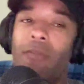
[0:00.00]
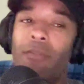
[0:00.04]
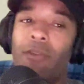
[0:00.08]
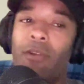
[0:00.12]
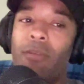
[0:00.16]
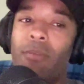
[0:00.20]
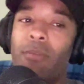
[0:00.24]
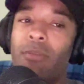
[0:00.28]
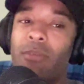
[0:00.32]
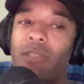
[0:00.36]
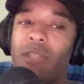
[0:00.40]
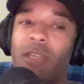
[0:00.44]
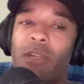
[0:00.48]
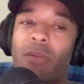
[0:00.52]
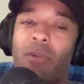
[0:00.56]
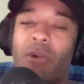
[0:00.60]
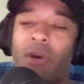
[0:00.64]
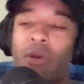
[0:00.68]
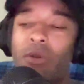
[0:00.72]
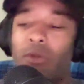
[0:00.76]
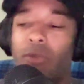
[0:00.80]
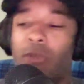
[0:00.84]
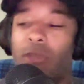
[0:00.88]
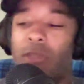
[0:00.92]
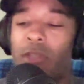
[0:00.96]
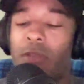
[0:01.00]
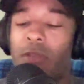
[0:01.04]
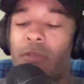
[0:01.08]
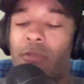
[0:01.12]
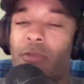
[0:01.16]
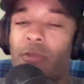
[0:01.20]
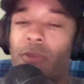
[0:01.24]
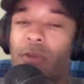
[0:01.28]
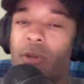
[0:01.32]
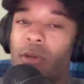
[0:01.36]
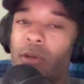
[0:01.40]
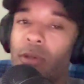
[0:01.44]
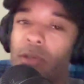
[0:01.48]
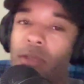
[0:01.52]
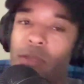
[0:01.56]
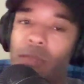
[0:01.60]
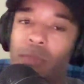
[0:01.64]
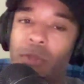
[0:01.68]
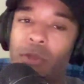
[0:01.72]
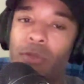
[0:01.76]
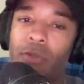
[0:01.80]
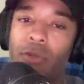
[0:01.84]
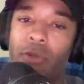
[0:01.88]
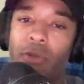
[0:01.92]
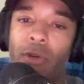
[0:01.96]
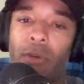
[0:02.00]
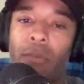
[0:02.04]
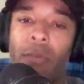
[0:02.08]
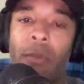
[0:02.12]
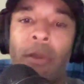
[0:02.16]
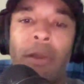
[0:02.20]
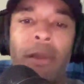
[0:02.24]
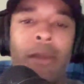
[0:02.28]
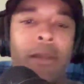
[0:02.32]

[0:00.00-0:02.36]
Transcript: him and Saquon on the same field. Let's be real.